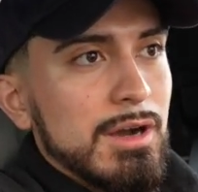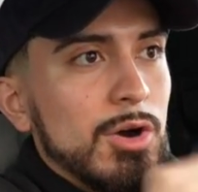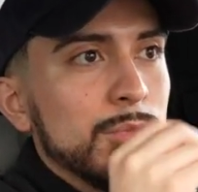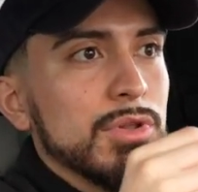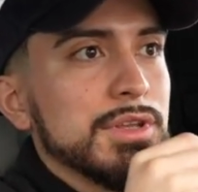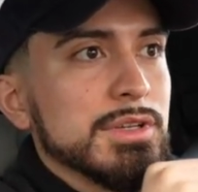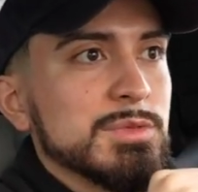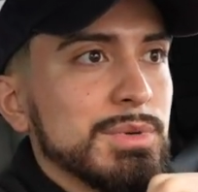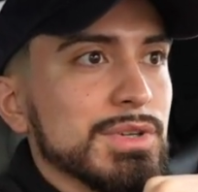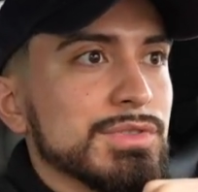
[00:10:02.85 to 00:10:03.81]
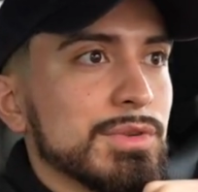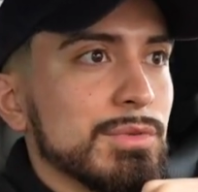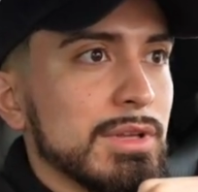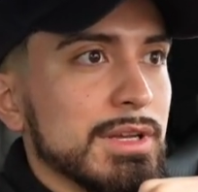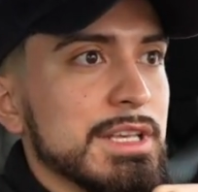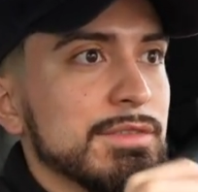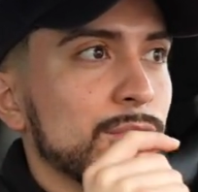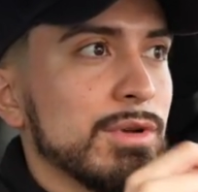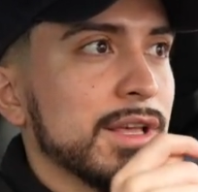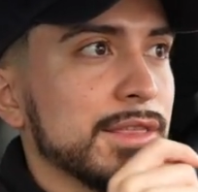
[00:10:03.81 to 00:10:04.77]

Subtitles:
humbling experience to it. Like even when I